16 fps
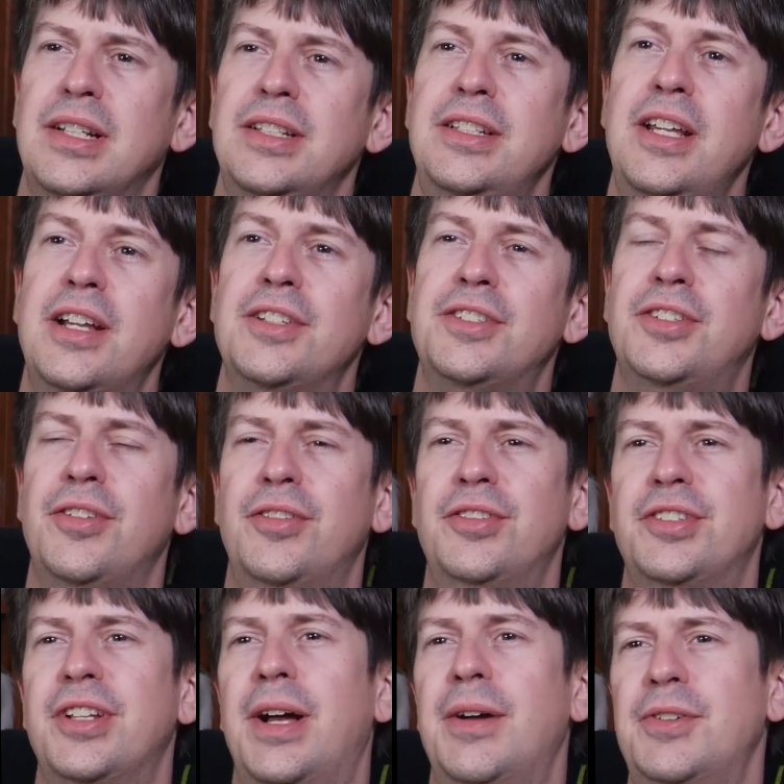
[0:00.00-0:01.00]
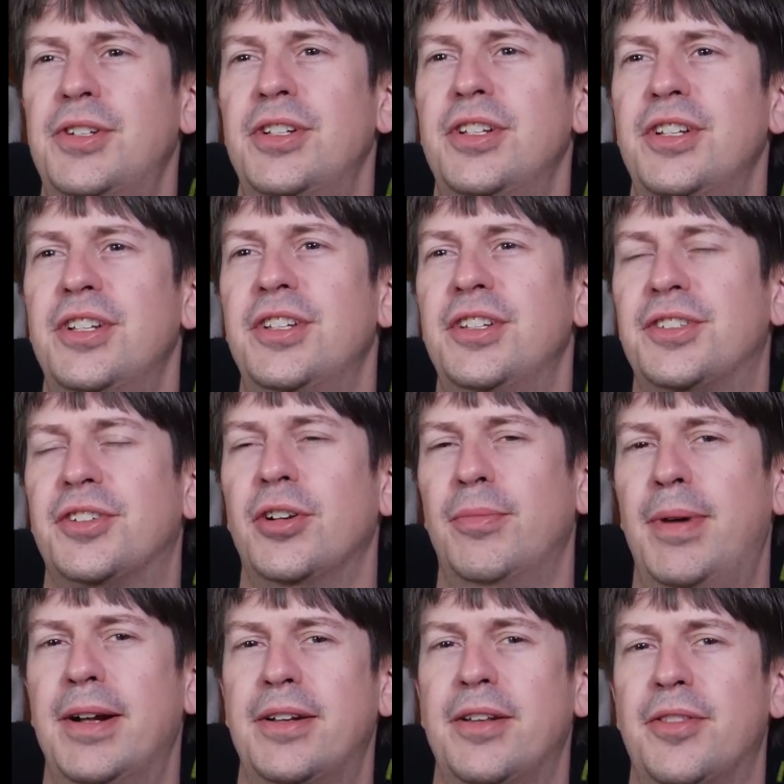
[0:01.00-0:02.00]
Yeah, so there's an option to just go
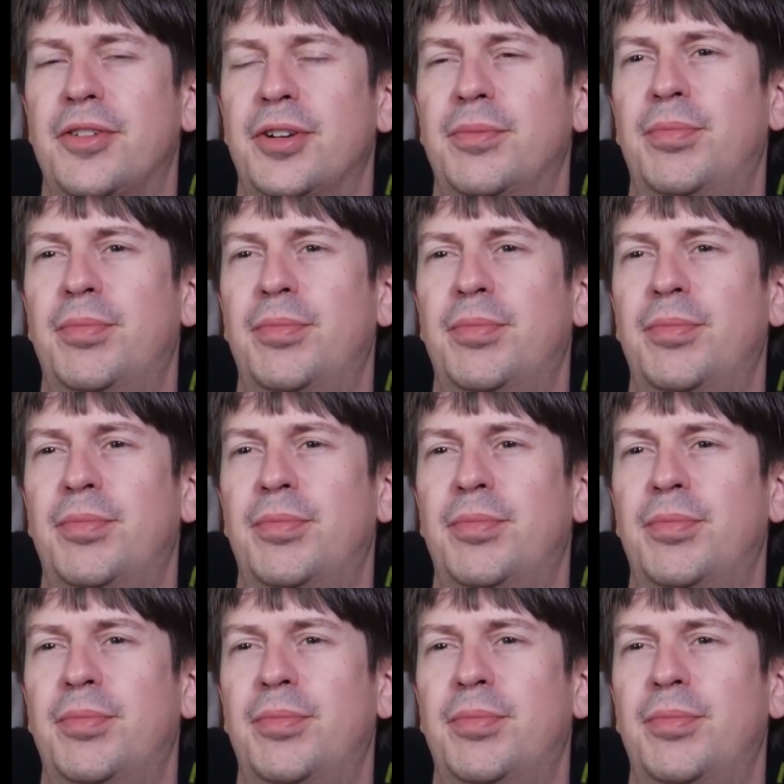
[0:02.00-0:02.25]
back to third